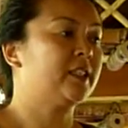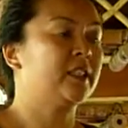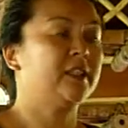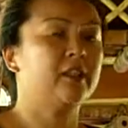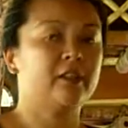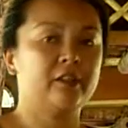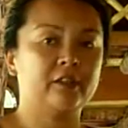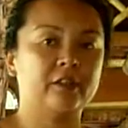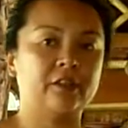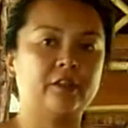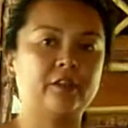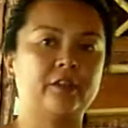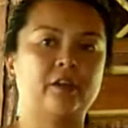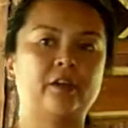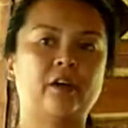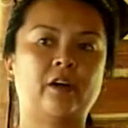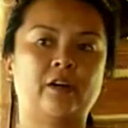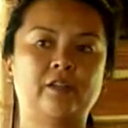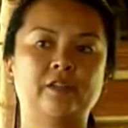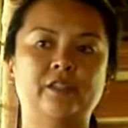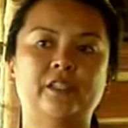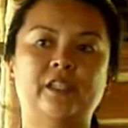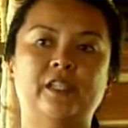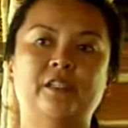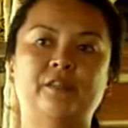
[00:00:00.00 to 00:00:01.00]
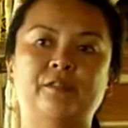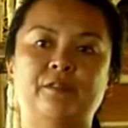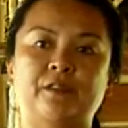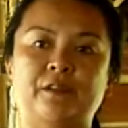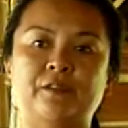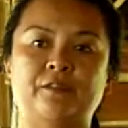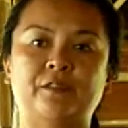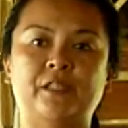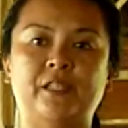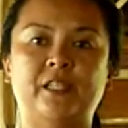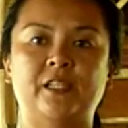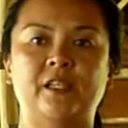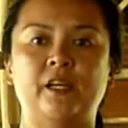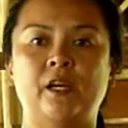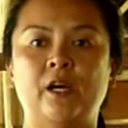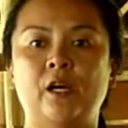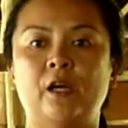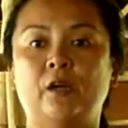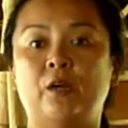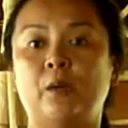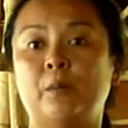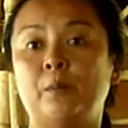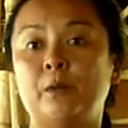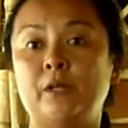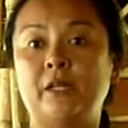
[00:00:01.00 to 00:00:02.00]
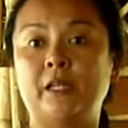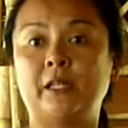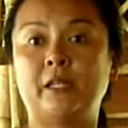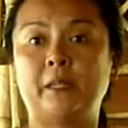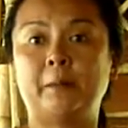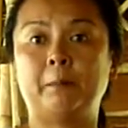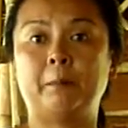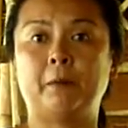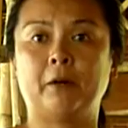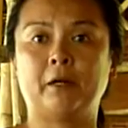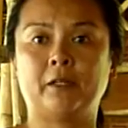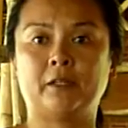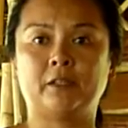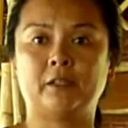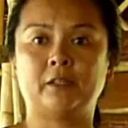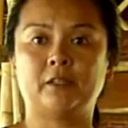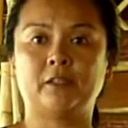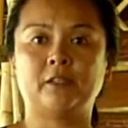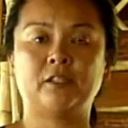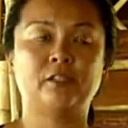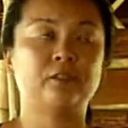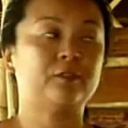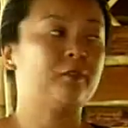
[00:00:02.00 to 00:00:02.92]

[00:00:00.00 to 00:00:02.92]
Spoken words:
and another 150 community partners,